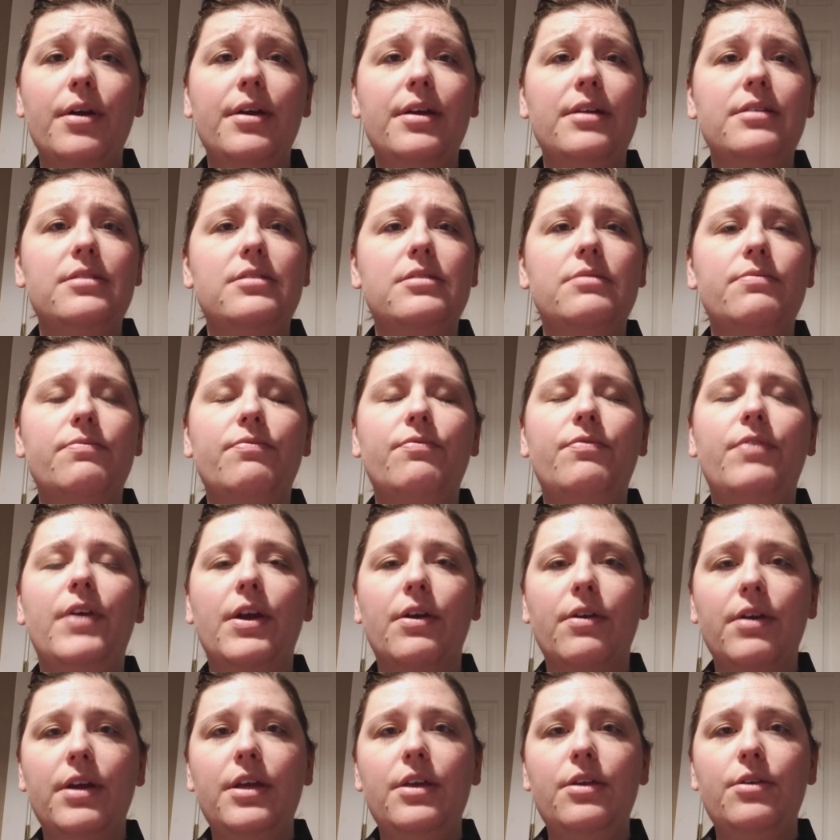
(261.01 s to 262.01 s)
It's
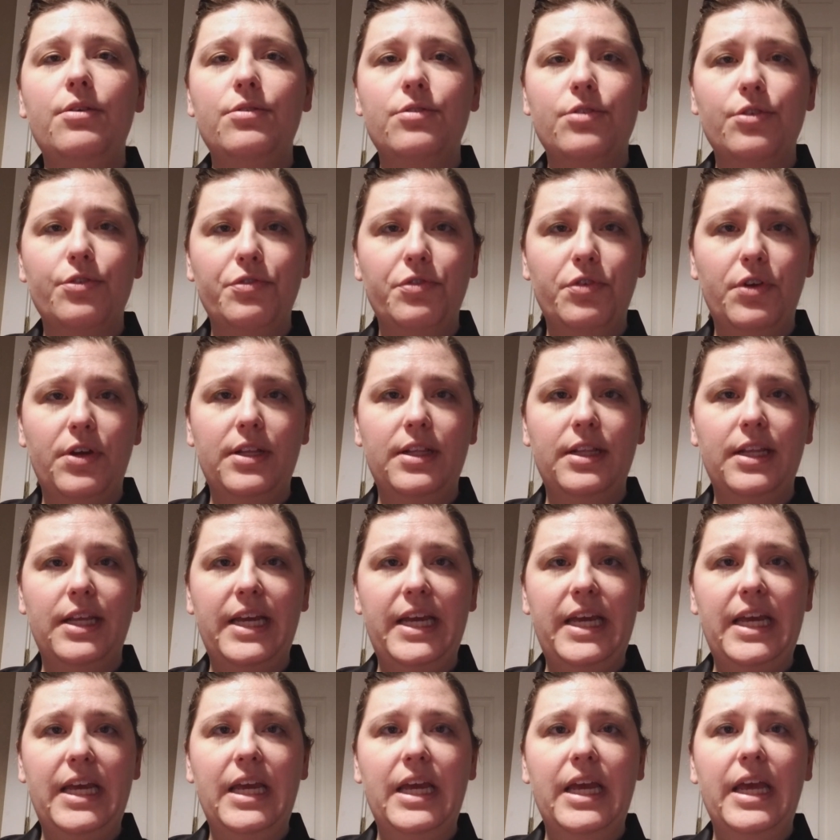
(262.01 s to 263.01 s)
very
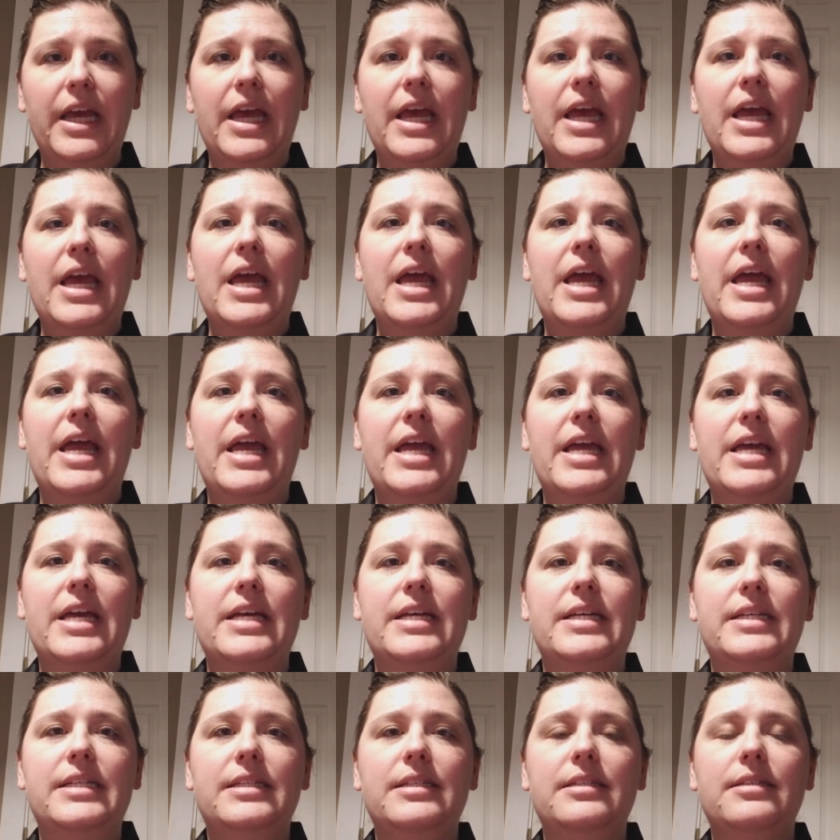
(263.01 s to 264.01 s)
user-friendly,
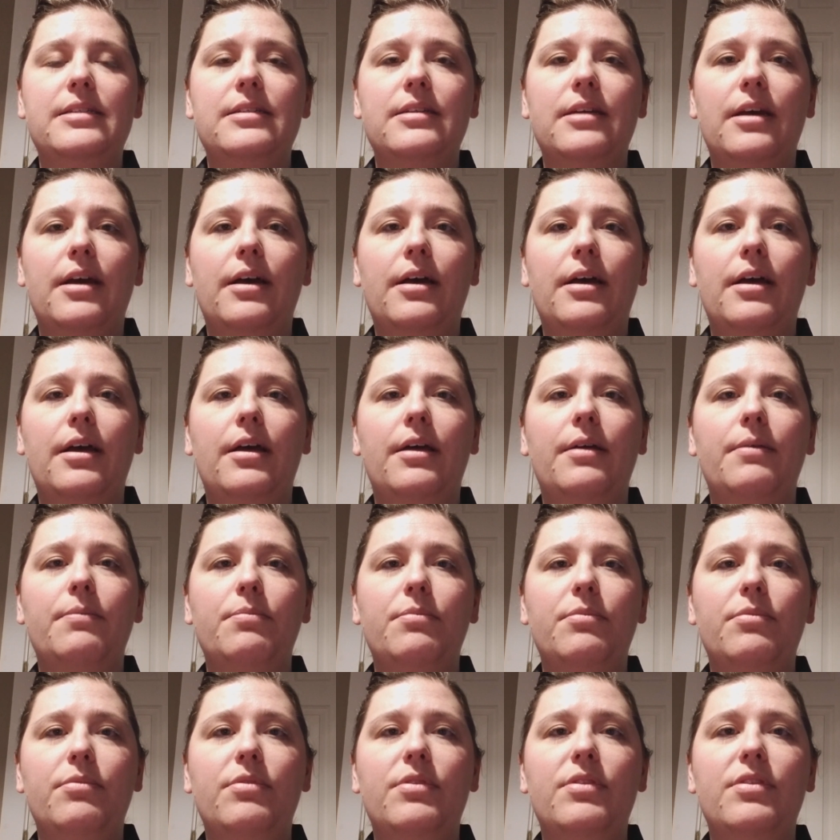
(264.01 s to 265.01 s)
and
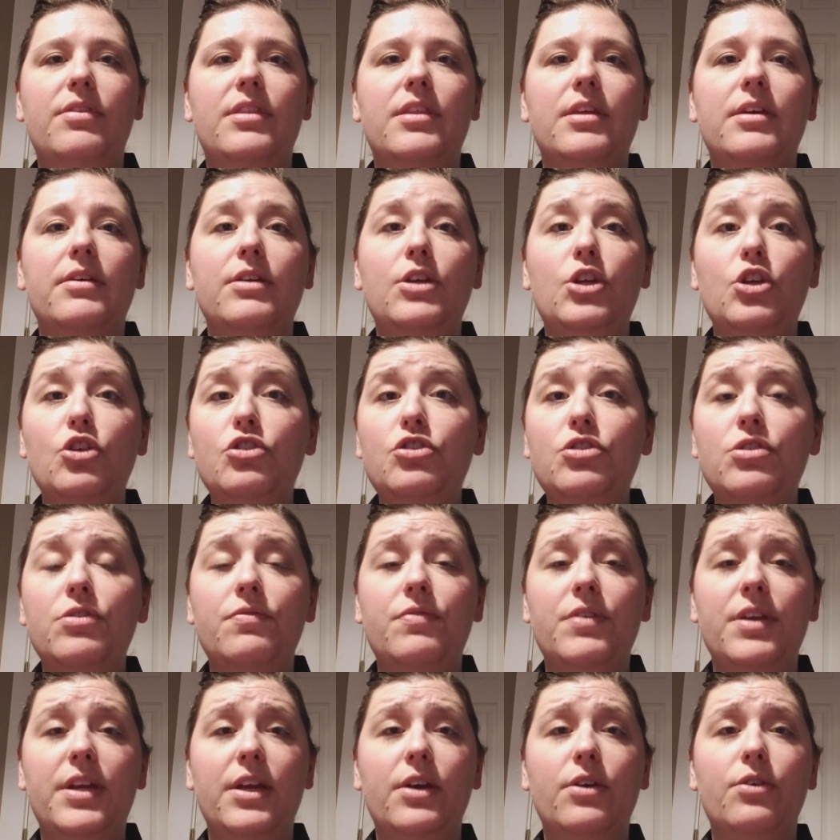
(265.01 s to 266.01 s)
the YouTube
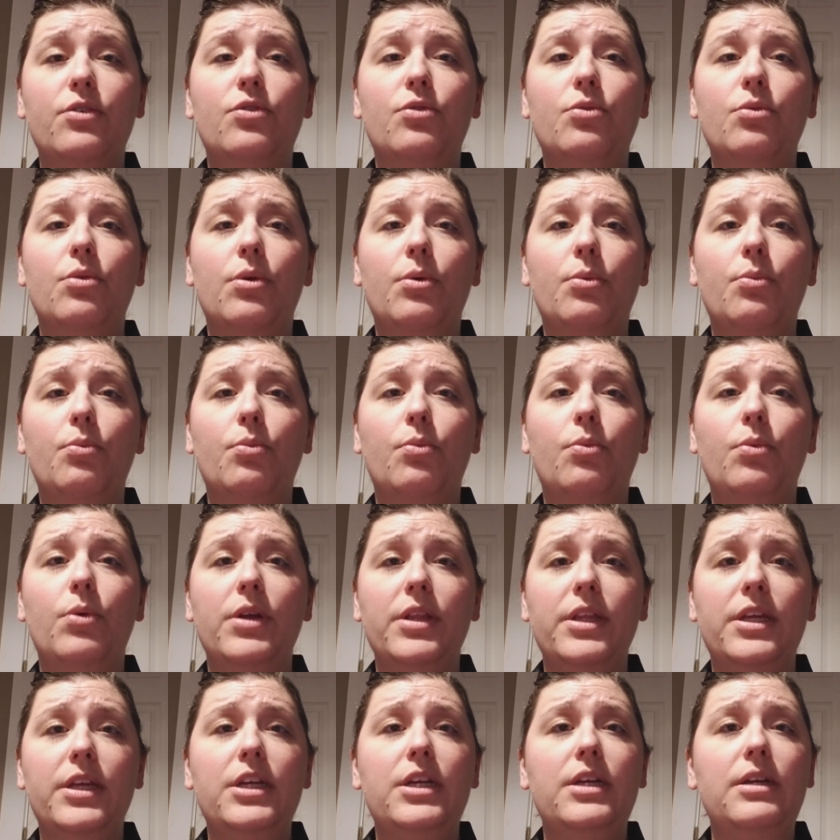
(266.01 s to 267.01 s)
videos
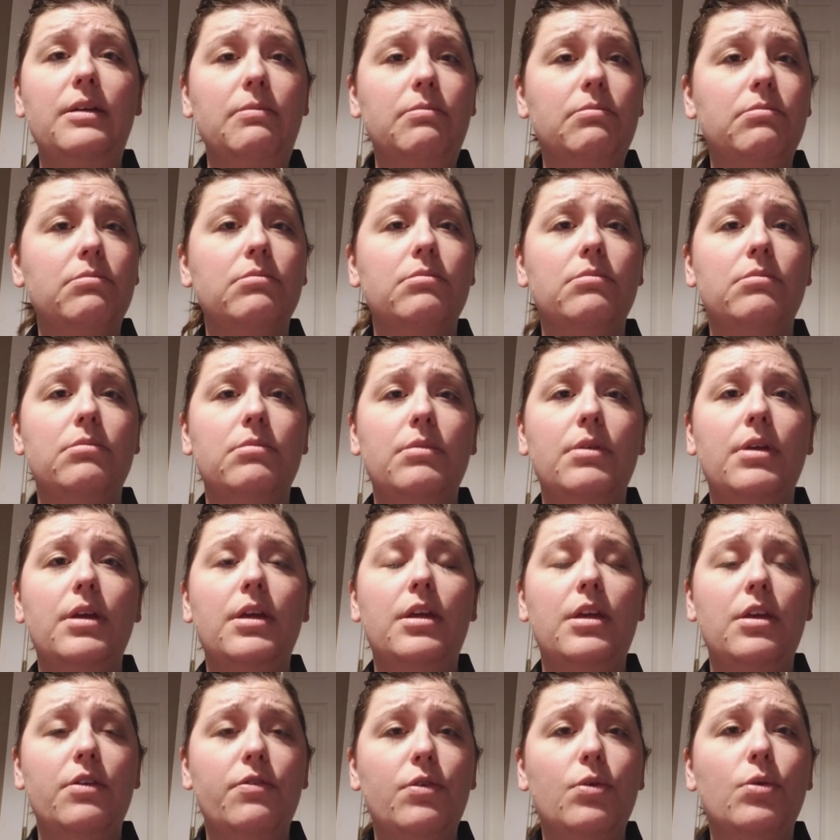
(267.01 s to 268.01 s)
really
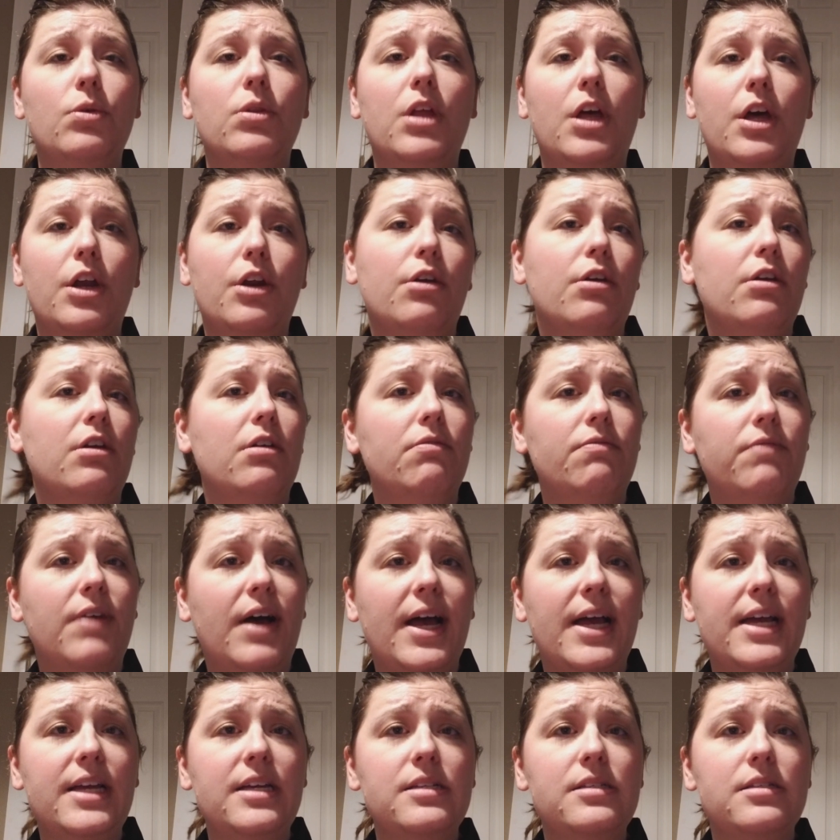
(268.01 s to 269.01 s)
give you a lot of good
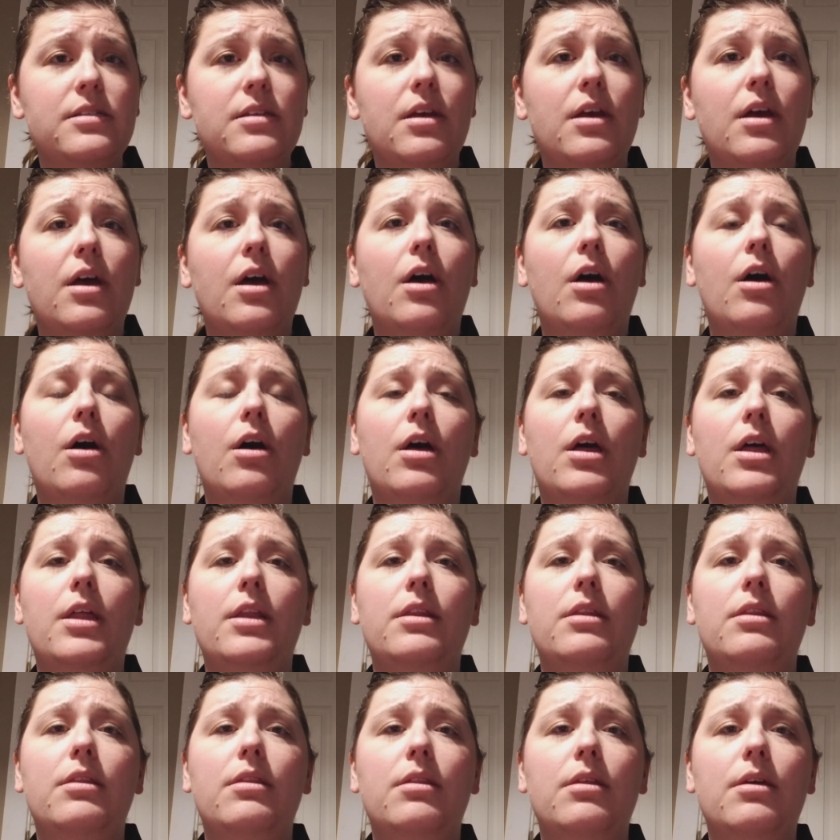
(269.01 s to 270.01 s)
advice
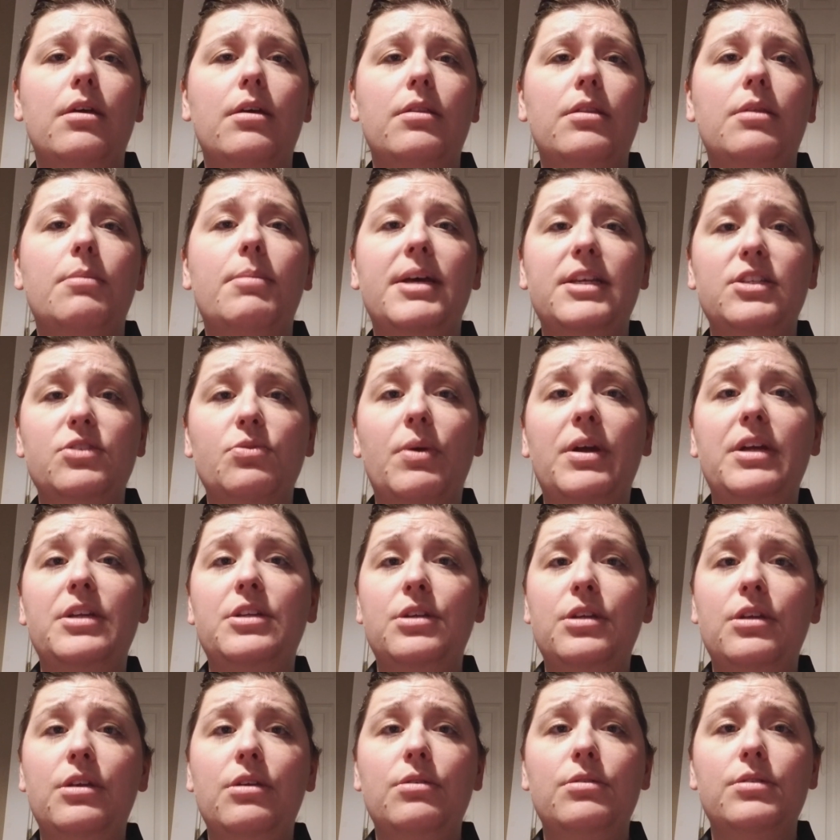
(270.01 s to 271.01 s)
on the best way
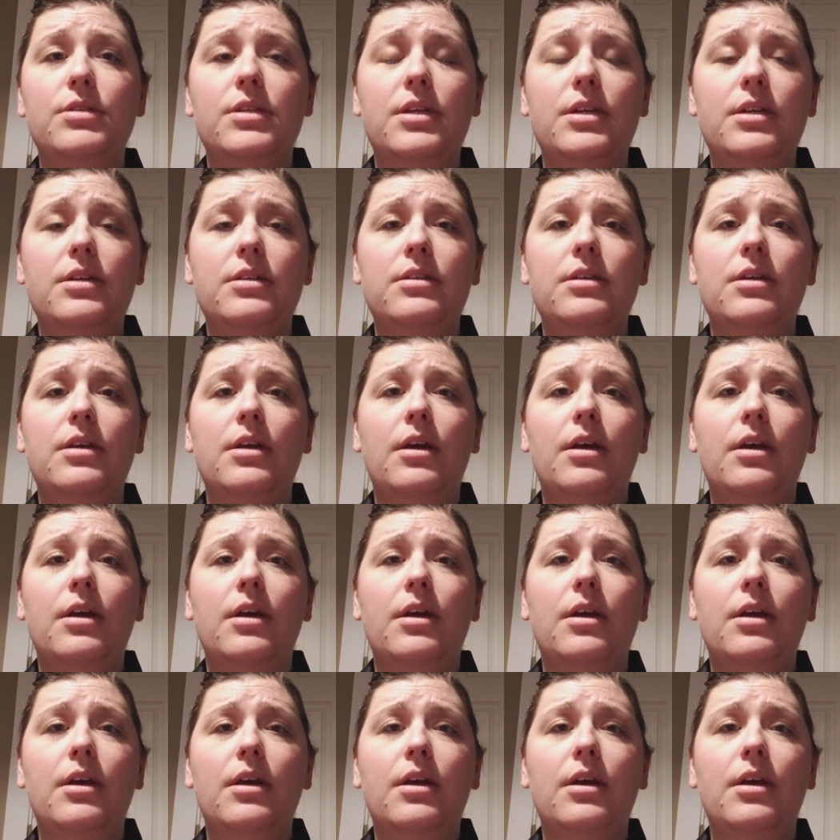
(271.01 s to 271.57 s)
to use it.